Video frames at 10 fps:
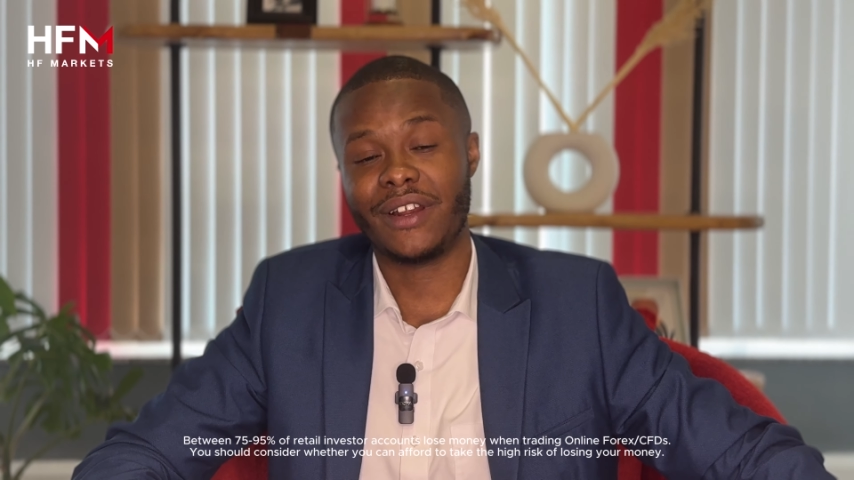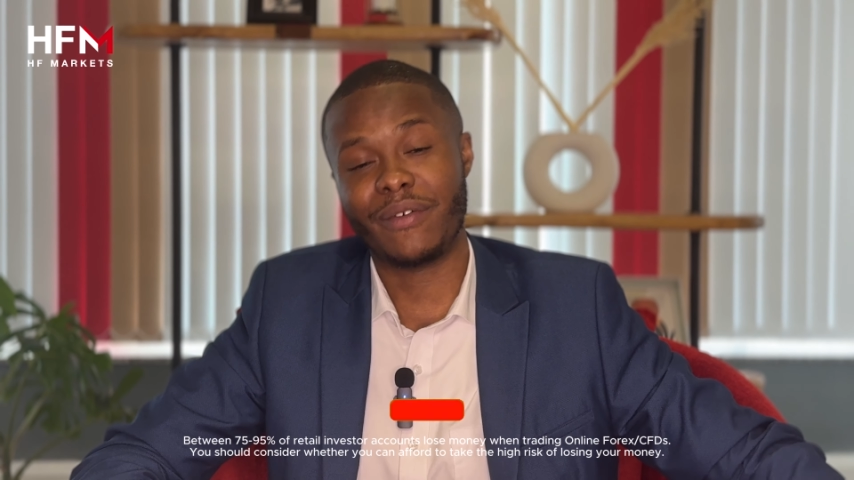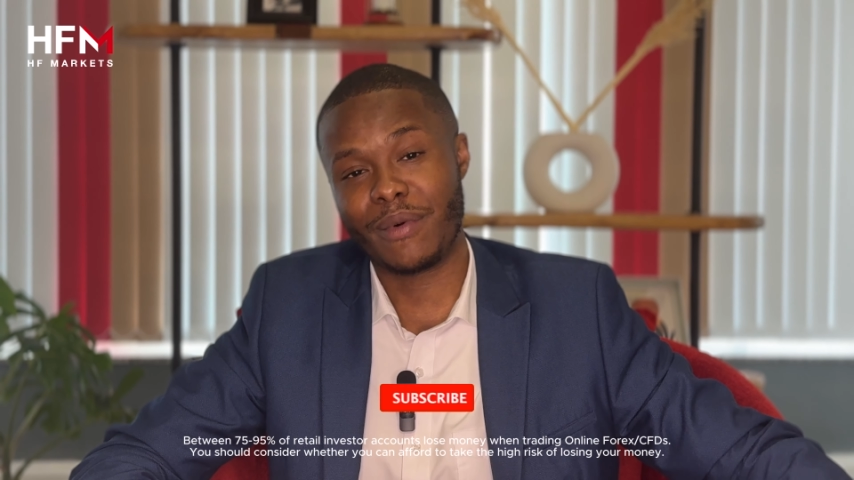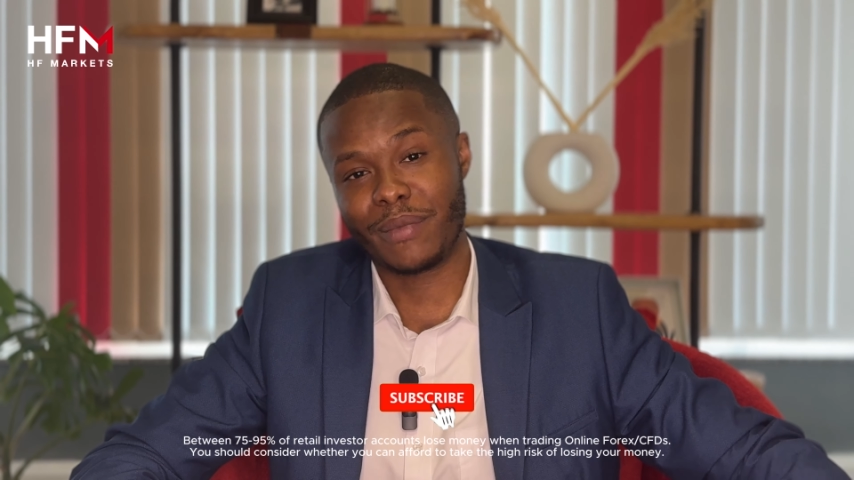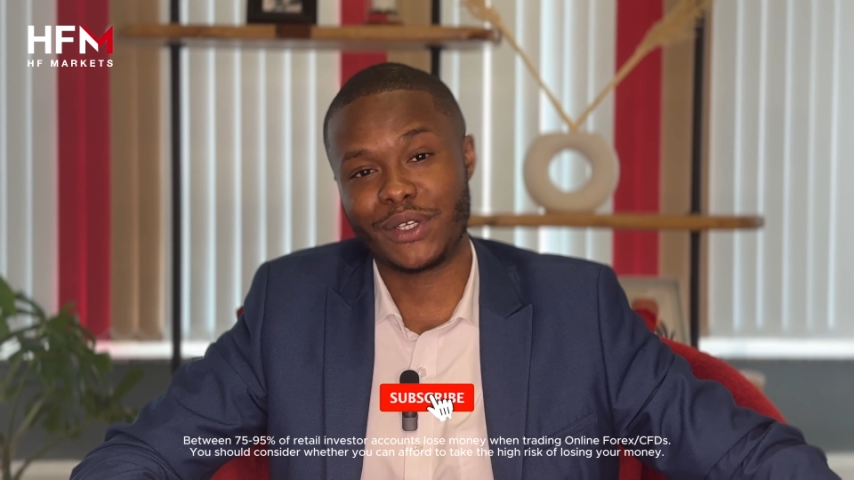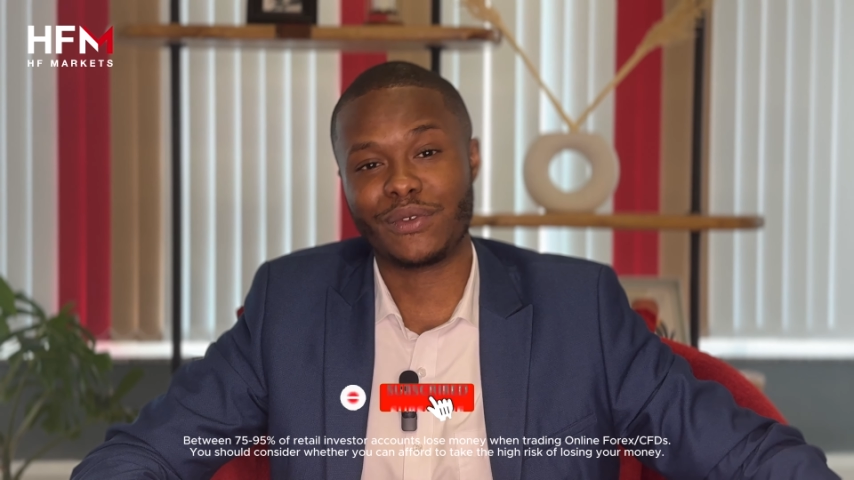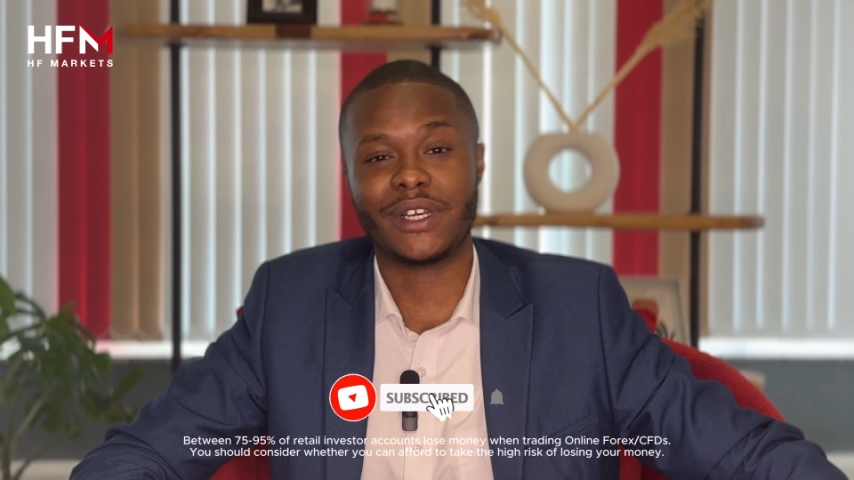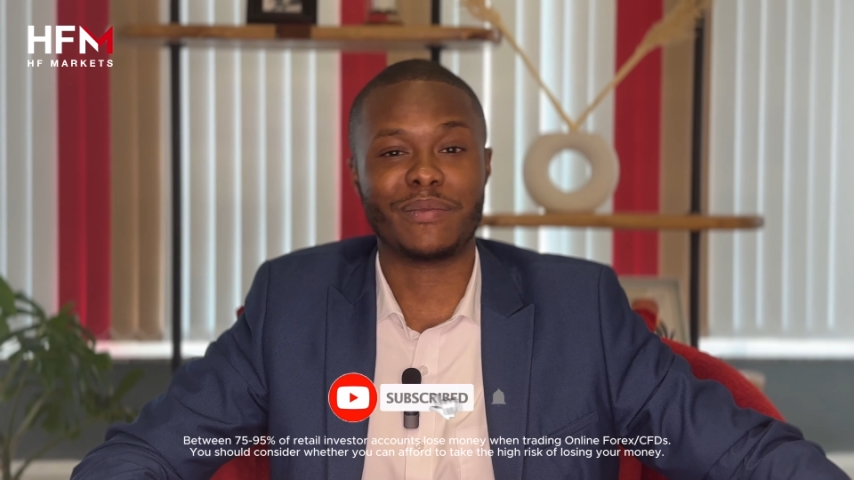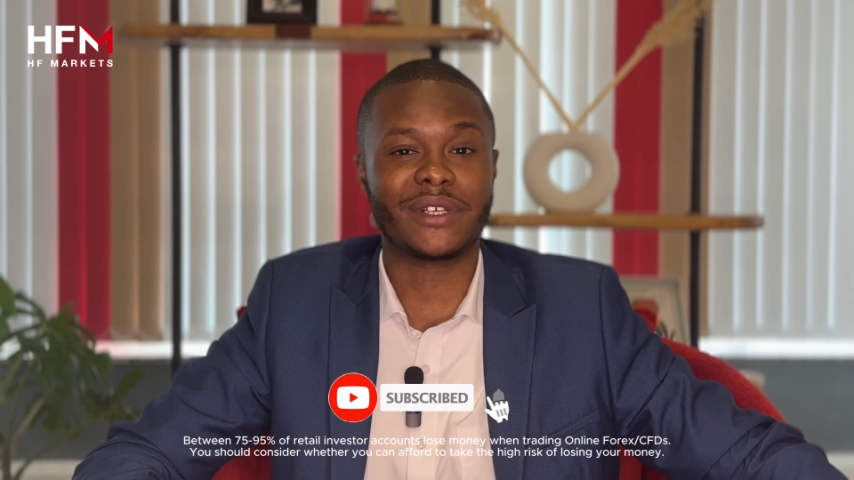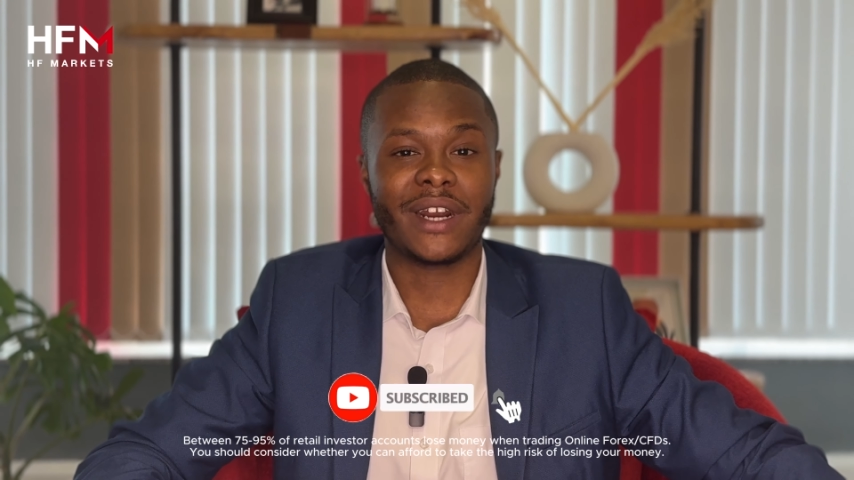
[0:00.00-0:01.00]
Remember to
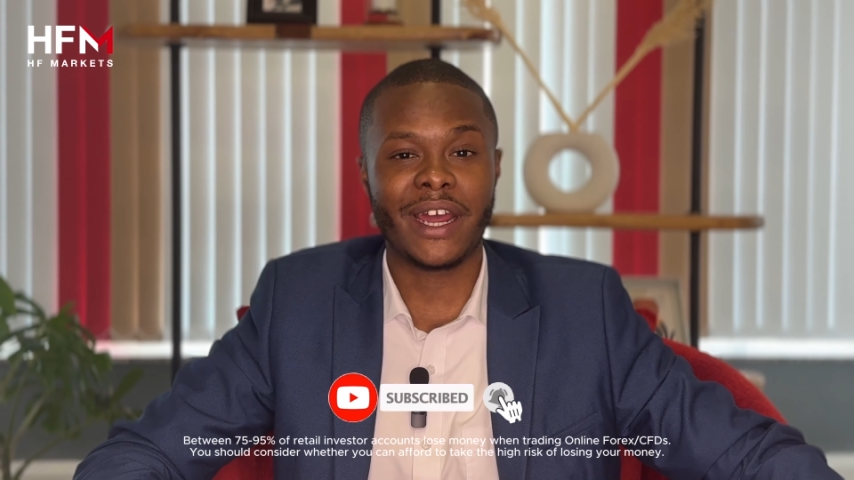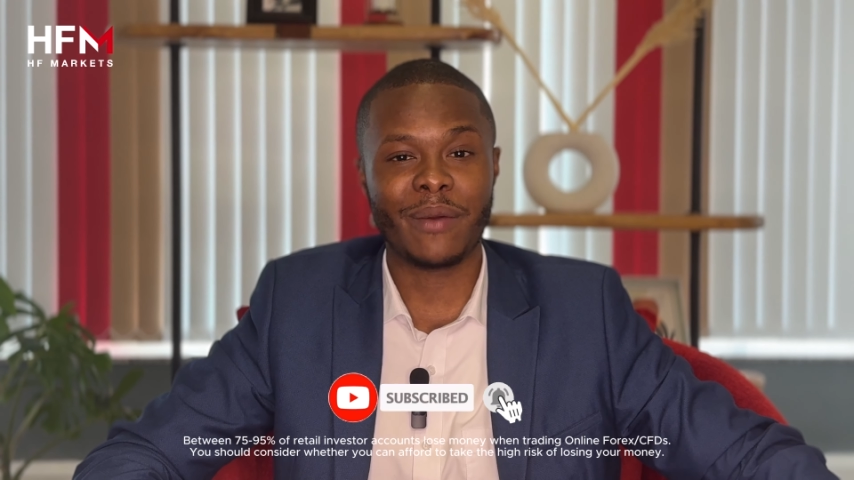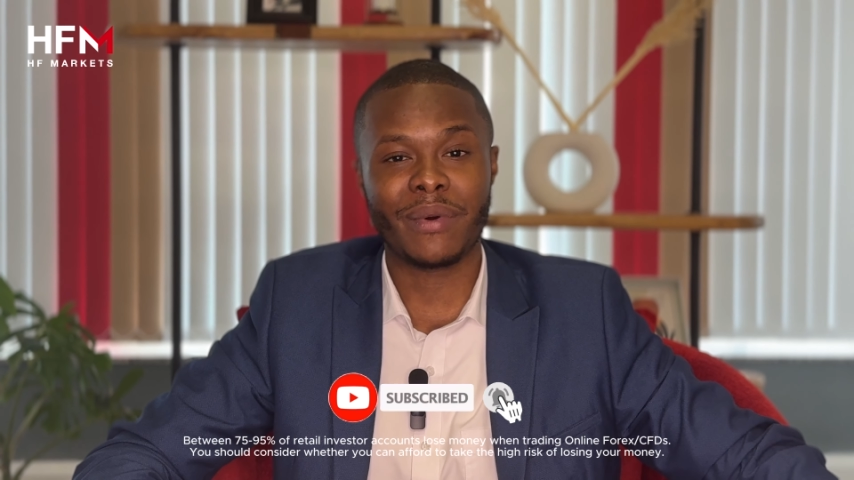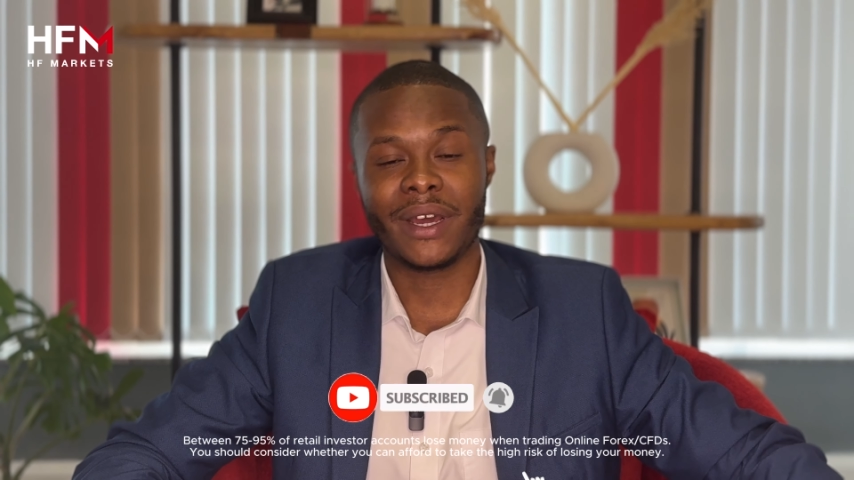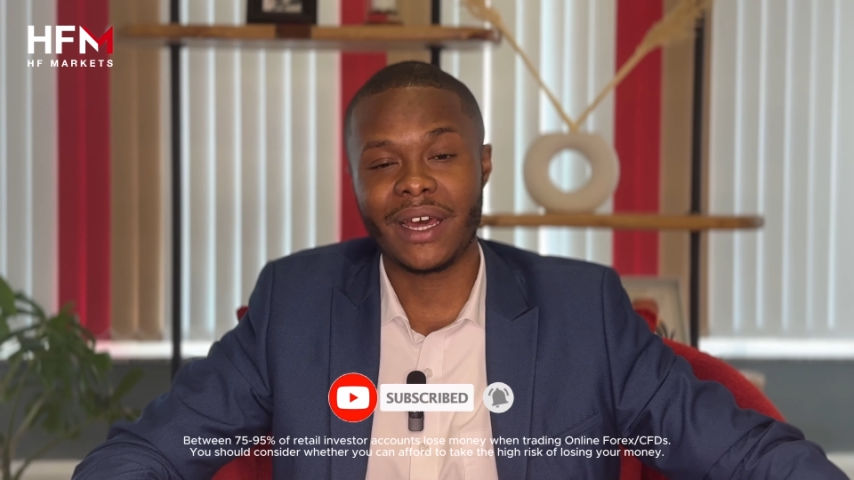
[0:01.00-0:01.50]
subscribe,